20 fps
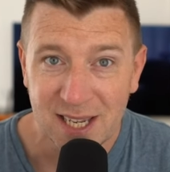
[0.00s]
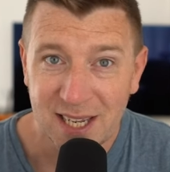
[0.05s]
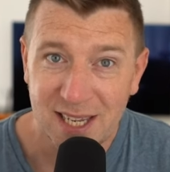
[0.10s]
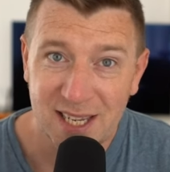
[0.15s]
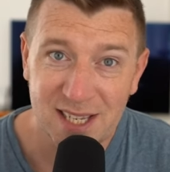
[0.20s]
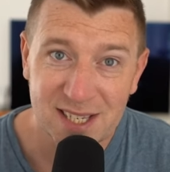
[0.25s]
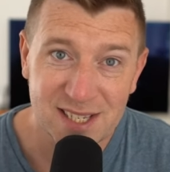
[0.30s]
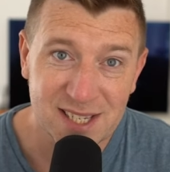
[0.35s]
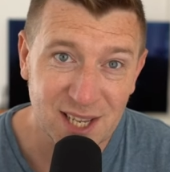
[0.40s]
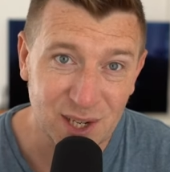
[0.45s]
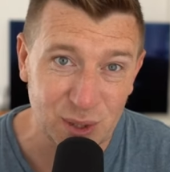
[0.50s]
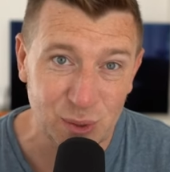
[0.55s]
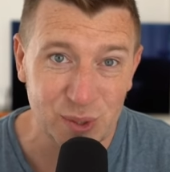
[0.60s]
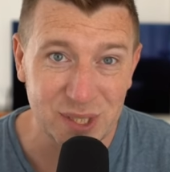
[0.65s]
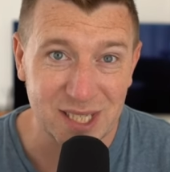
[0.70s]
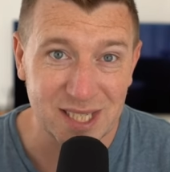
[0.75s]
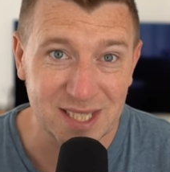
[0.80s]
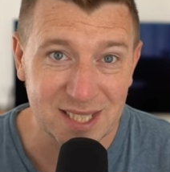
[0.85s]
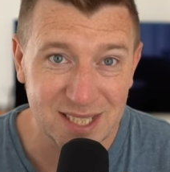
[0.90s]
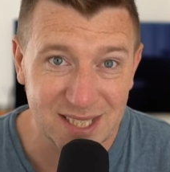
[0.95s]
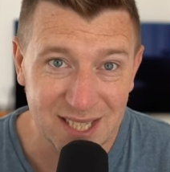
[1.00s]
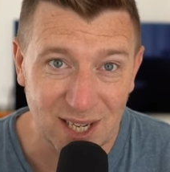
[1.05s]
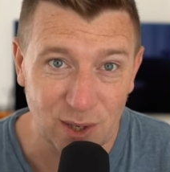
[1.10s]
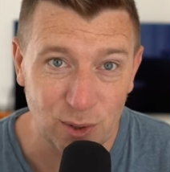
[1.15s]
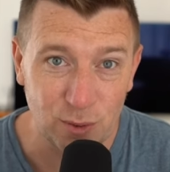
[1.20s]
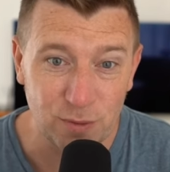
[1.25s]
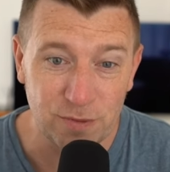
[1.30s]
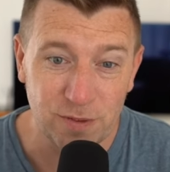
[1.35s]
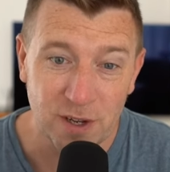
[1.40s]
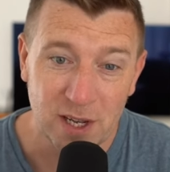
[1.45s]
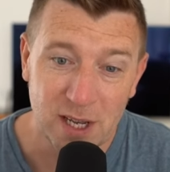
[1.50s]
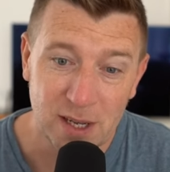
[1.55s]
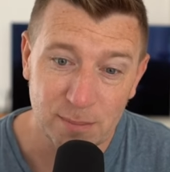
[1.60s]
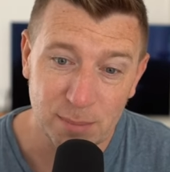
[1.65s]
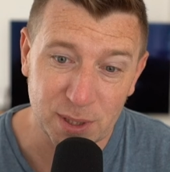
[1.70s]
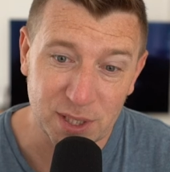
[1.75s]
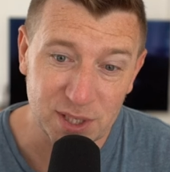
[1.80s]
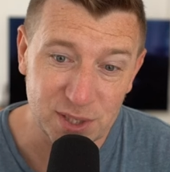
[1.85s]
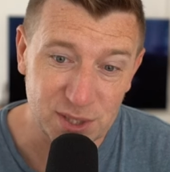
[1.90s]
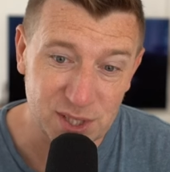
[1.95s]
It sells itself
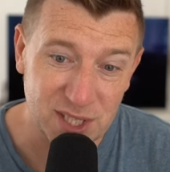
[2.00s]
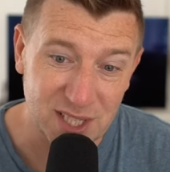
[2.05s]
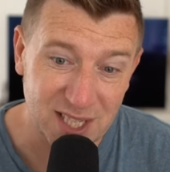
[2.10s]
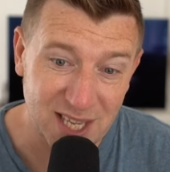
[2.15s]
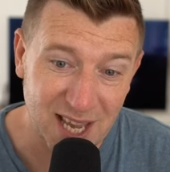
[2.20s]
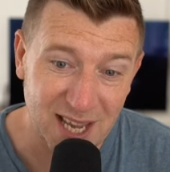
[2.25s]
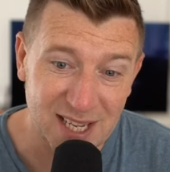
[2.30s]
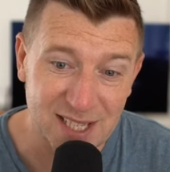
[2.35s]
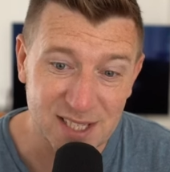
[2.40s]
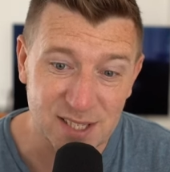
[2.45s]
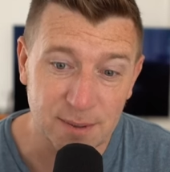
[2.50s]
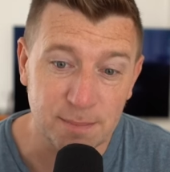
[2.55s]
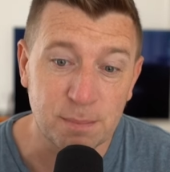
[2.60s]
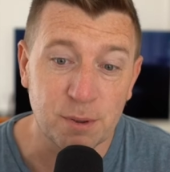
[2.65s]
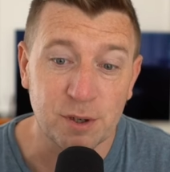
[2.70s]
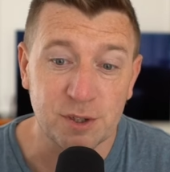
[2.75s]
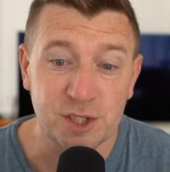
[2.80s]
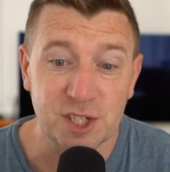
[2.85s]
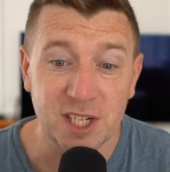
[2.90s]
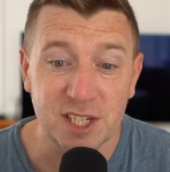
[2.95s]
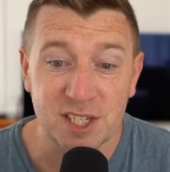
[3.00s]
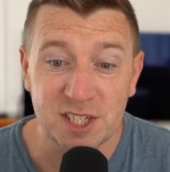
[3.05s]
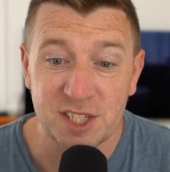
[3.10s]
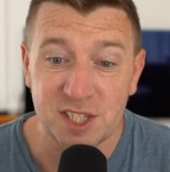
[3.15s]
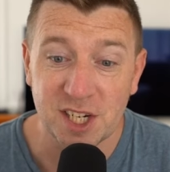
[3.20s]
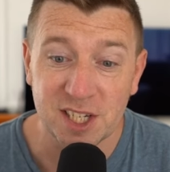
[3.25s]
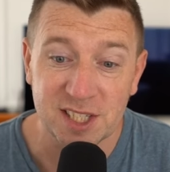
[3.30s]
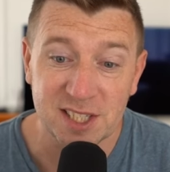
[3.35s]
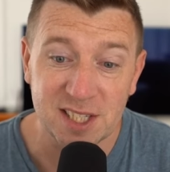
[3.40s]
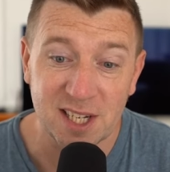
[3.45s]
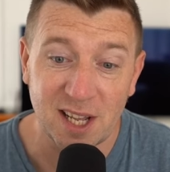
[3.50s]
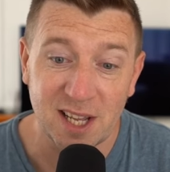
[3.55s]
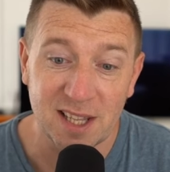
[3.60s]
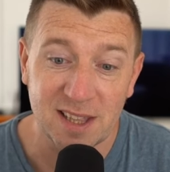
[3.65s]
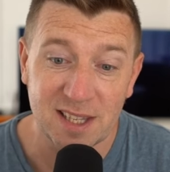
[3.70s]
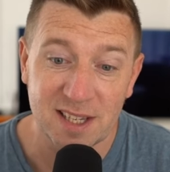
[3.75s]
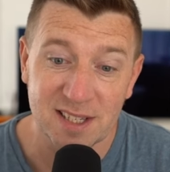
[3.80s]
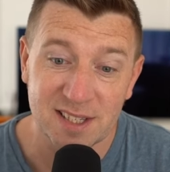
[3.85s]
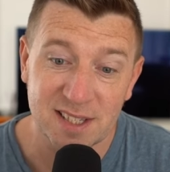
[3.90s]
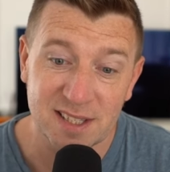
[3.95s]
because you get into projects just
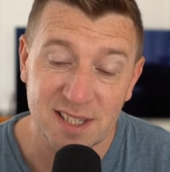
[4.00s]
like this.